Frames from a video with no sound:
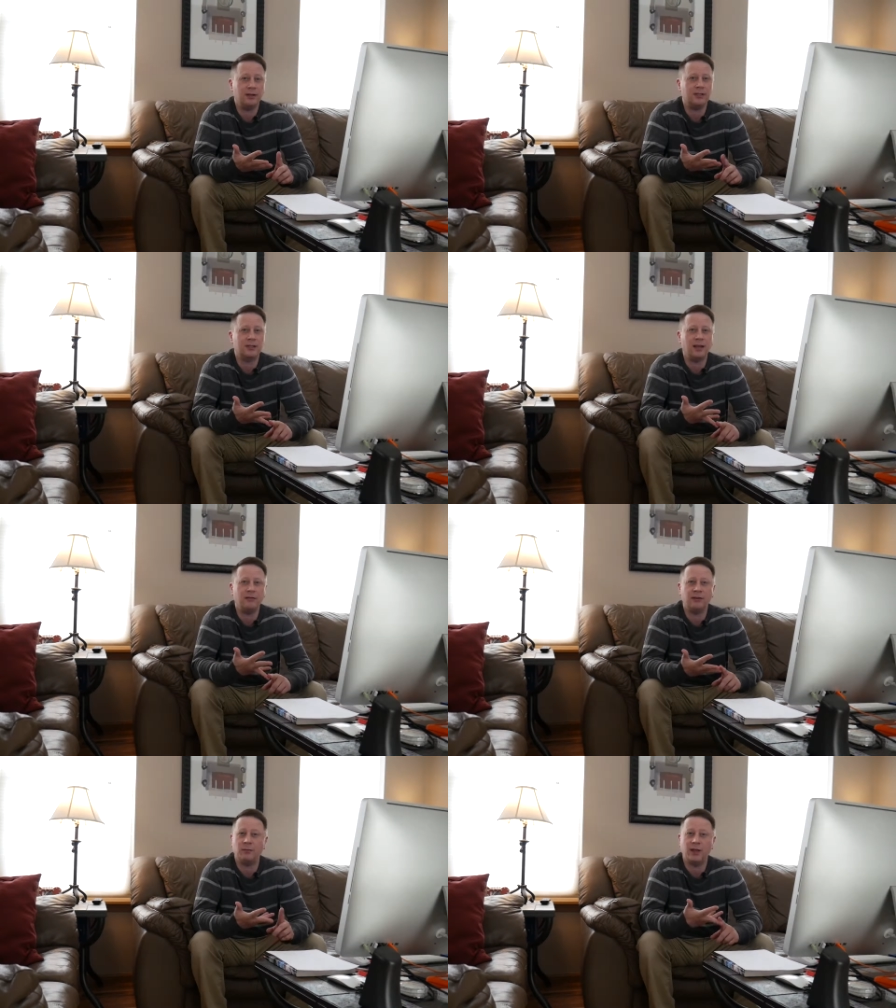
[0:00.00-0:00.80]

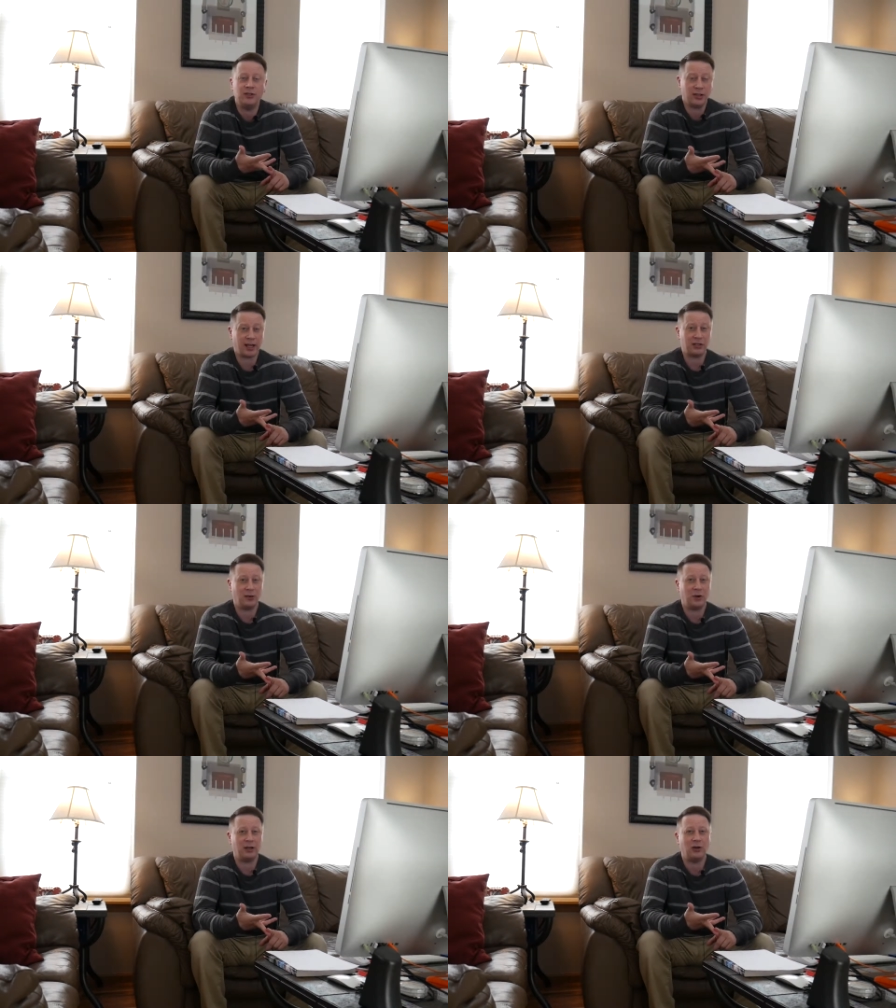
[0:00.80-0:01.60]
safe, and a place you'd
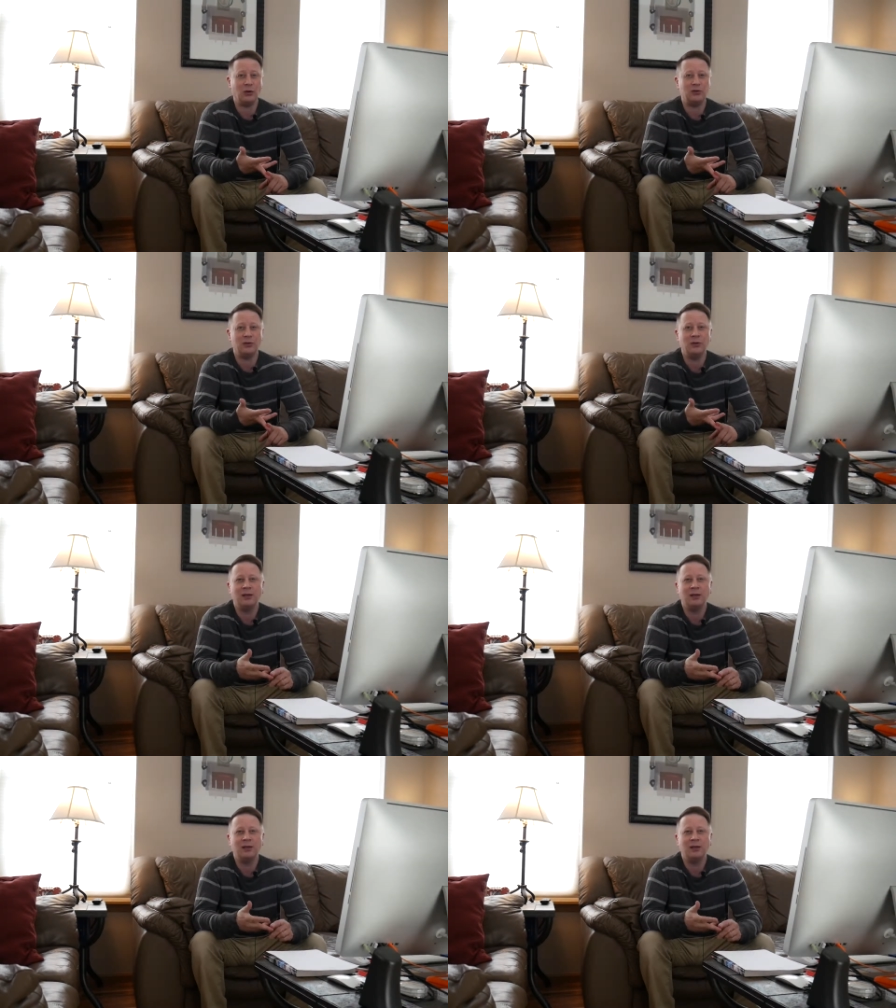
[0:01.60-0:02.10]
actually want to go to.